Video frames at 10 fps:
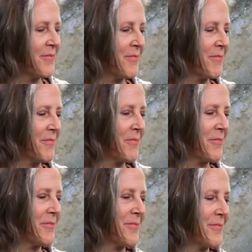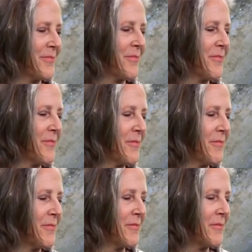
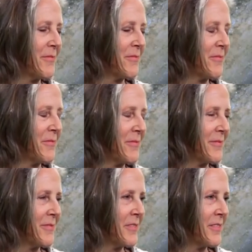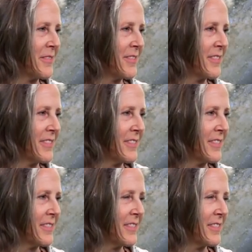
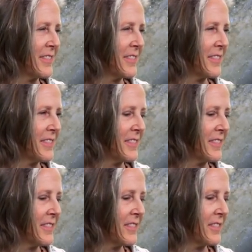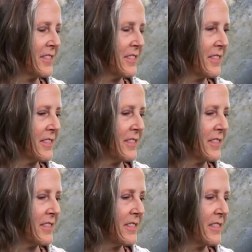
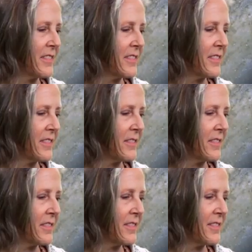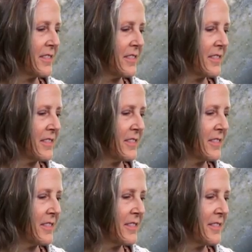
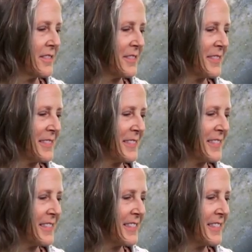The person shown says nothing.